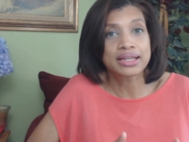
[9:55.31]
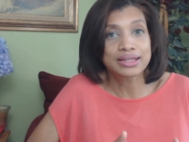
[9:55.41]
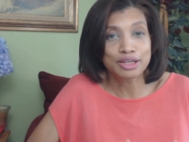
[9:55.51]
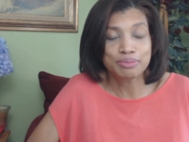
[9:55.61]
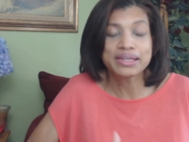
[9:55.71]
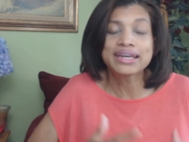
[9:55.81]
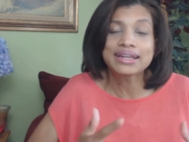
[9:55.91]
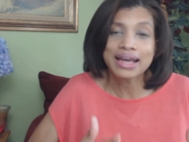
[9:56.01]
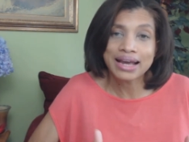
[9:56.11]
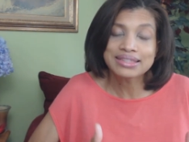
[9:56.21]
it could be
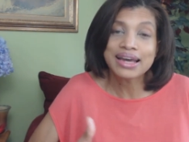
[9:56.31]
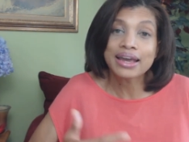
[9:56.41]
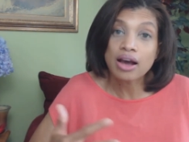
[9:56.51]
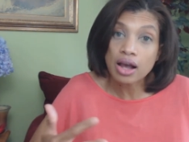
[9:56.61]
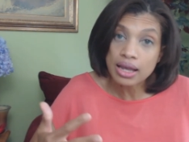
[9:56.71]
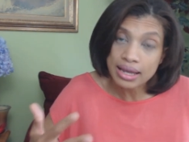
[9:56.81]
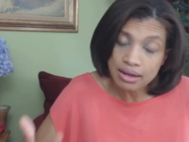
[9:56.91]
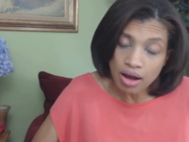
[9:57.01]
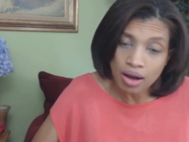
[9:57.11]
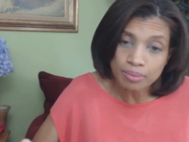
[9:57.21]
an anti,
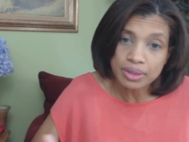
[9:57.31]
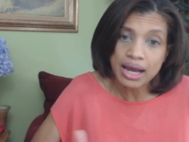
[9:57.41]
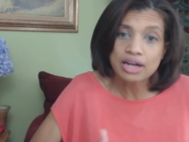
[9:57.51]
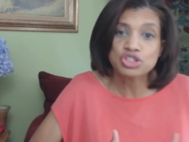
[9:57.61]
um,